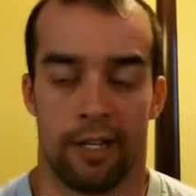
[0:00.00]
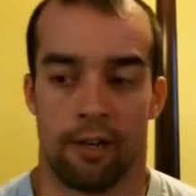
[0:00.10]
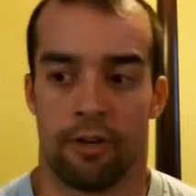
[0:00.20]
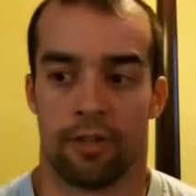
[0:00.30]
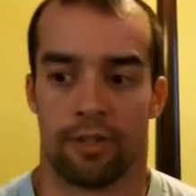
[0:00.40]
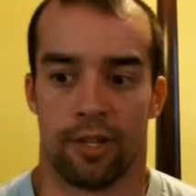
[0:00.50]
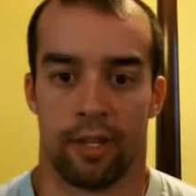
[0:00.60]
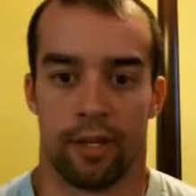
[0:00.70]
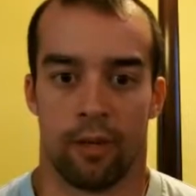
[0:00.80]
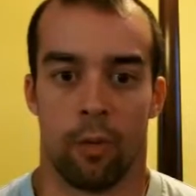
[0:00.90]
I noticed
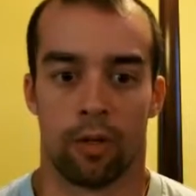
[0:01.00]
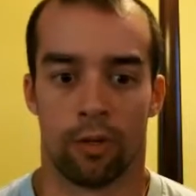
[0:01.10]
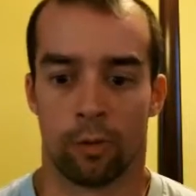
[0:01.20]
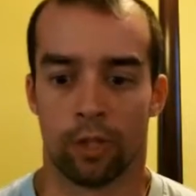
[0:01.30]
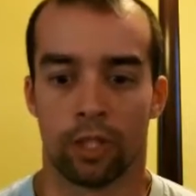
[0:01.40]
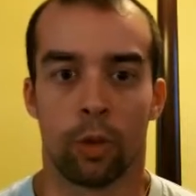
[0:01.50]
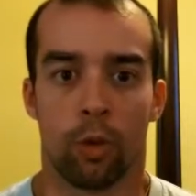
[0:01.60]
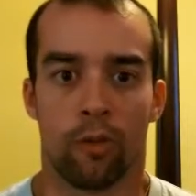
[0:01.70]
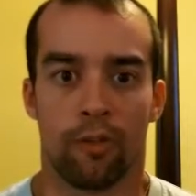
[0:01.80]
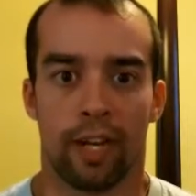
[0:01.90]
one of the really
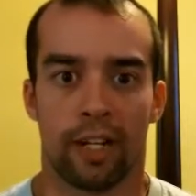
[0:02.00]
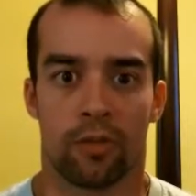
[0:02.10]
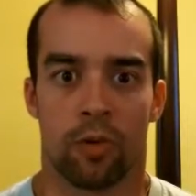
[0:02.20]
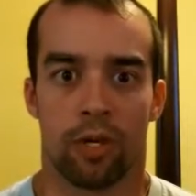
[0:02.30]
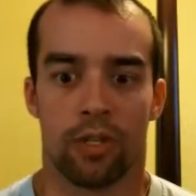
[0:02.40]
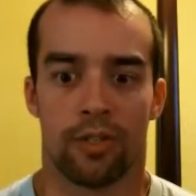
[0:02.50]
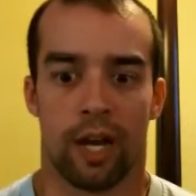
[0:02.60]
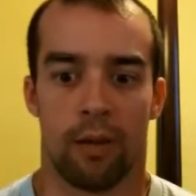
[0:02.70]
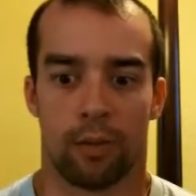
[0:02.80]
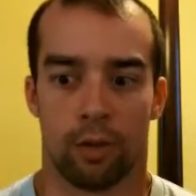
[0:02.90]
cool effects was
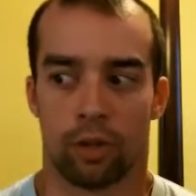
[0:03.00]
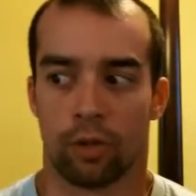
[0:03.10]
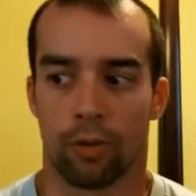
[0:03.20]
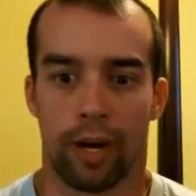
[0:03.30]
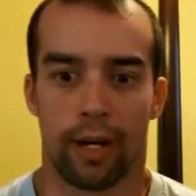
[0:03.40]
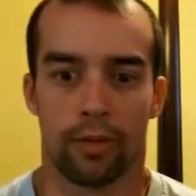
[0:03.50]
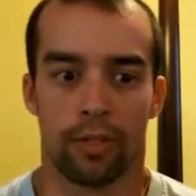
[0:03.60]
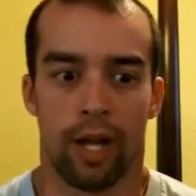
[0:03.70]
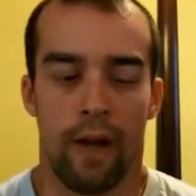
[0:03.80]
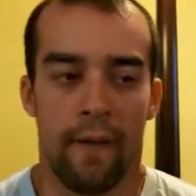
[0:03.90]
I would look
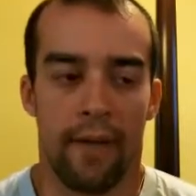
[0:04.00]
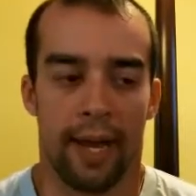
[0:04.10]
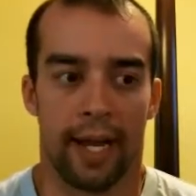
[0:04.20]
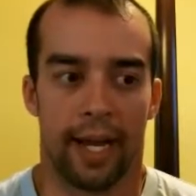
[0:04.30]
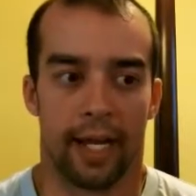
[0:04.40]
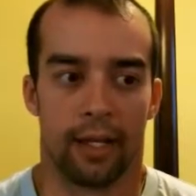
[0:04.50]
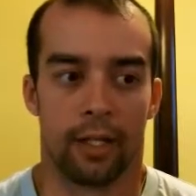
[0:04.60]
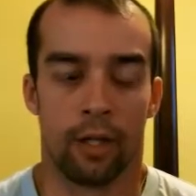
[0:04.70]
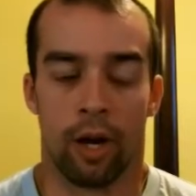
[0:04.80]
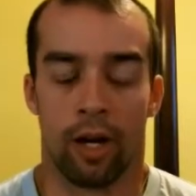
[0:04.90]
around, and
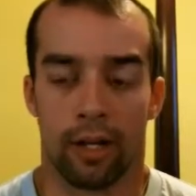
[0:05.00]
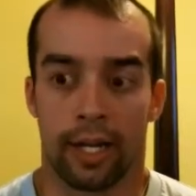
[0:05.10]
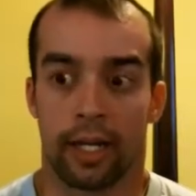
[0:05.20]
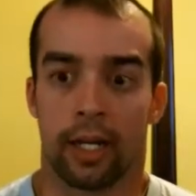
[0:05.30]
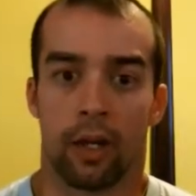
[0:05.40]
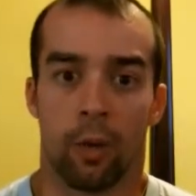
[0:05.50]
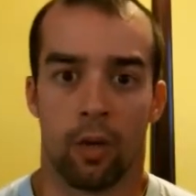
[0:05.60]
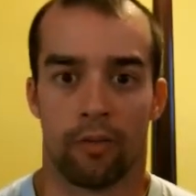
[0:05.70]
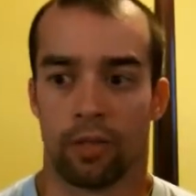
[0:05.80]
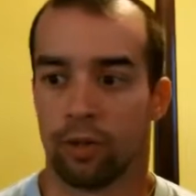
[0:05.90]
you know how like
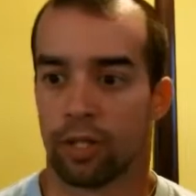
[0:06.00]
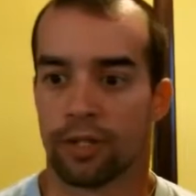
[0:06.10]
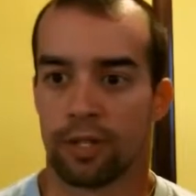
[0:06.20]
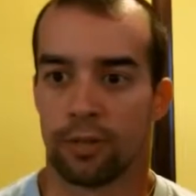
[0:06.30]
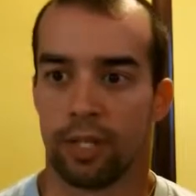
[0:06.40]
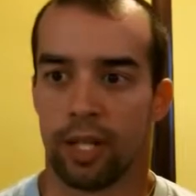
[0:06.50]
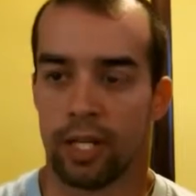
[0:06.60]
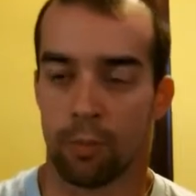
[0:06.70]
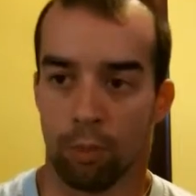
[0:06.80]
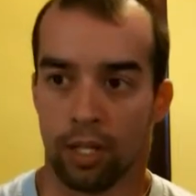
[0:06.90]
whenever you look at something
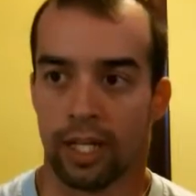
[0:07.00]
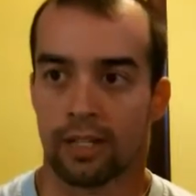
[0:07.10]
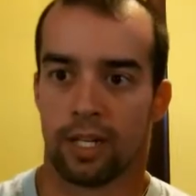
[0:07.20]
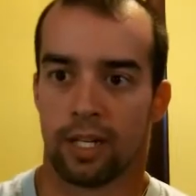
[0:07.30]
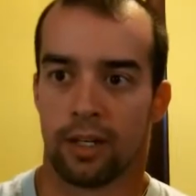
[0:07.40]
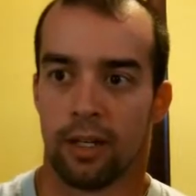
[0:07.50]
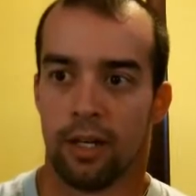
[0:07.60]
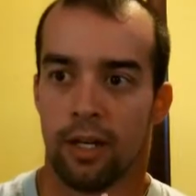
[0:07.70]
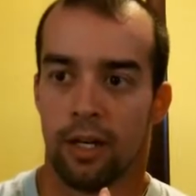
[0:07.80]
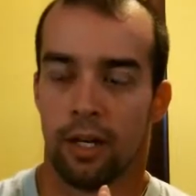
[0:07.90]
and you blink, take
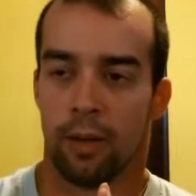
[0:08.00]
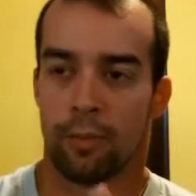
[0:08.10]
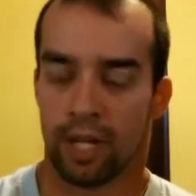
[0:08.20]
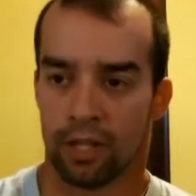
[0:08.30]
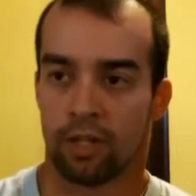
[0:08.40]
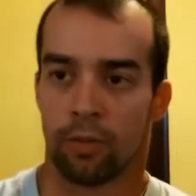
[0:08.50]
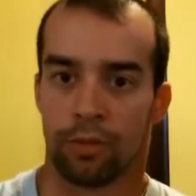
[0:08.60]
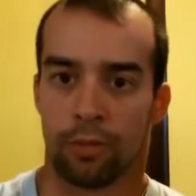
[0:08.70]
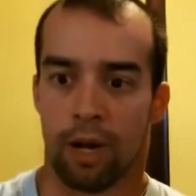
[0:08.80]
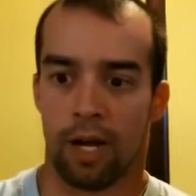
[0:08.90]
a picture
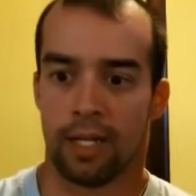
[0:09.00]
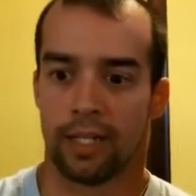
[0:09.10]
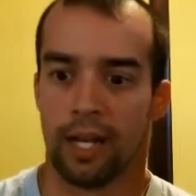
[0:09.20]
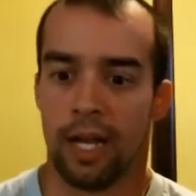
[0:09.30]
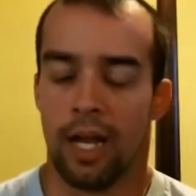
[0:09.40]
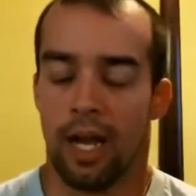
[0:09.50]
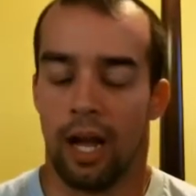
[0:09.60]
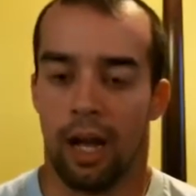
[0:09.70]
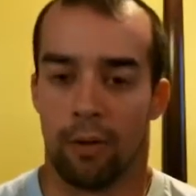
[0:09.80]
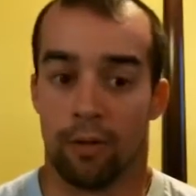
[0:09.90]
with your mind,
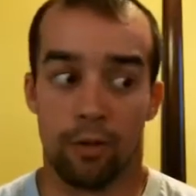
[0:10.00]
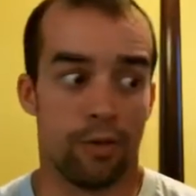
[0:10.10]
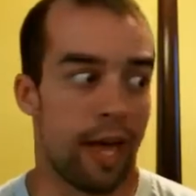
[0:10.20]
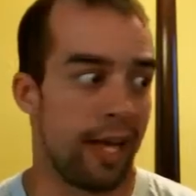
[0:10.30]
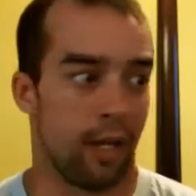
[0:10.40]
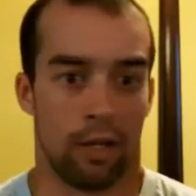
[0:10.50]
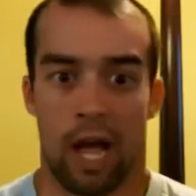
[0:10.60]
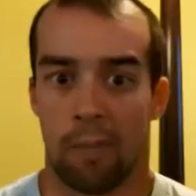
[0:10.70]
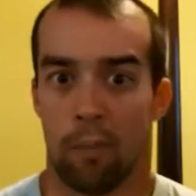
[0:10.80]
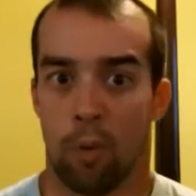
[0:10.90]
I would do that a
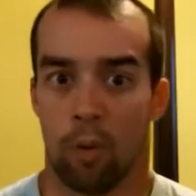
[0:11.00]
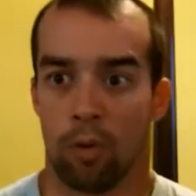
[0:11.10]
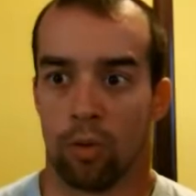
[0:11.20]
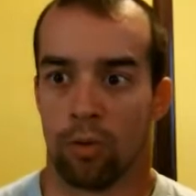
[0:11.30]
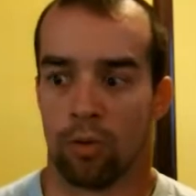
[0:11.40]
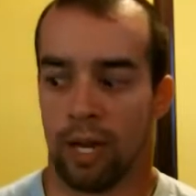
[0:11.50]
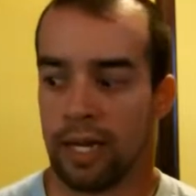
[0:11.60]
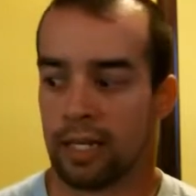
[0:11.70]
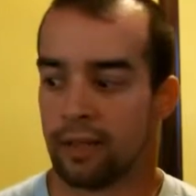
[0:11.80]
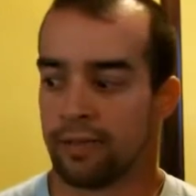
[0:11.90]
lot more,
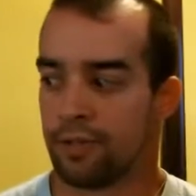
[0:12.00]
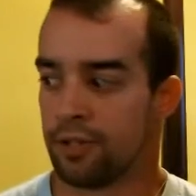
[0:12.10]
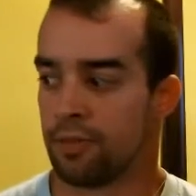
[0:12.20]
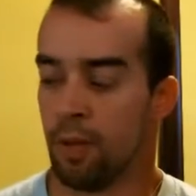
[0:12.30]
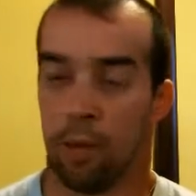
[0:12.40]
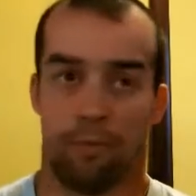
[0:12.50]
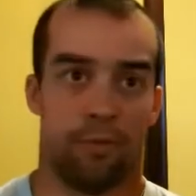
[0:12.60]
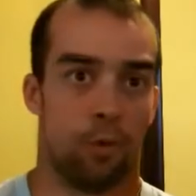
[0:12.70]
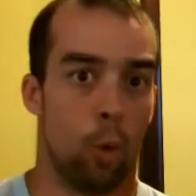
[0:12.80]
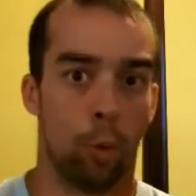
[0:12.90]
like just
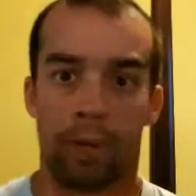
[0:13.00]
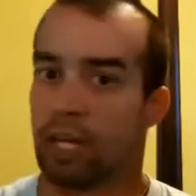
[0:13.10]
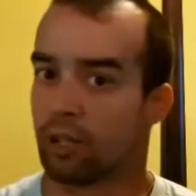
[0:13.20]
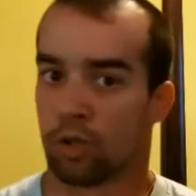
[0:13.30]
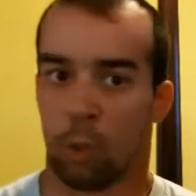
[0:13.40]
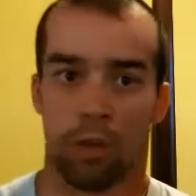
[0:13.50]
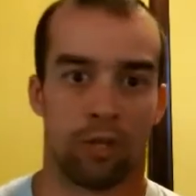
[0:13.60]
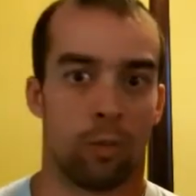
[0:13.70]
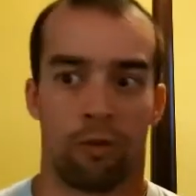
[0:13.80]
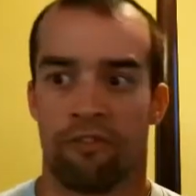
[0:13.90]
absorbing so
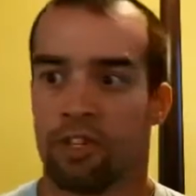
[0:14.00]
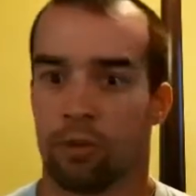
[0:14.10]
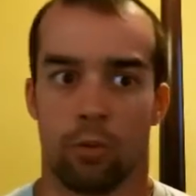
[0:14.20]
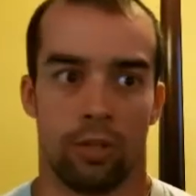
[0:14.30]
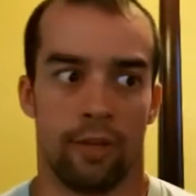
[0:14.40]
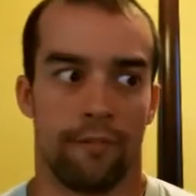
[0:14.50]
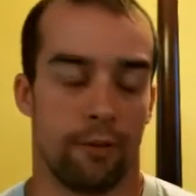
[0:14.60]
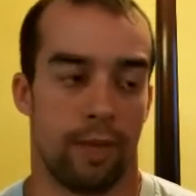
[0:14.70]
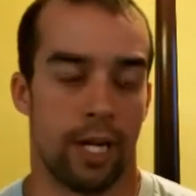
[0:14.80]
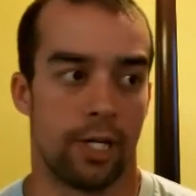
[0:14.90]
much more visual
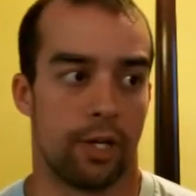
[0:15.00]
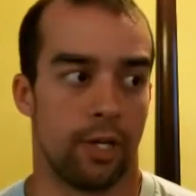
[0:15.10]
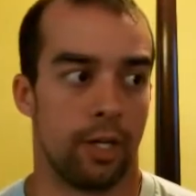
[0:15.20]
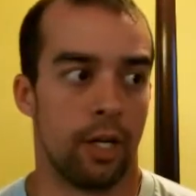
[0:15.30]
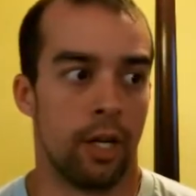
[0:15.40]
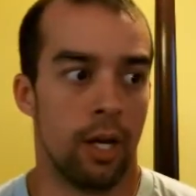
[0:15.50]
information.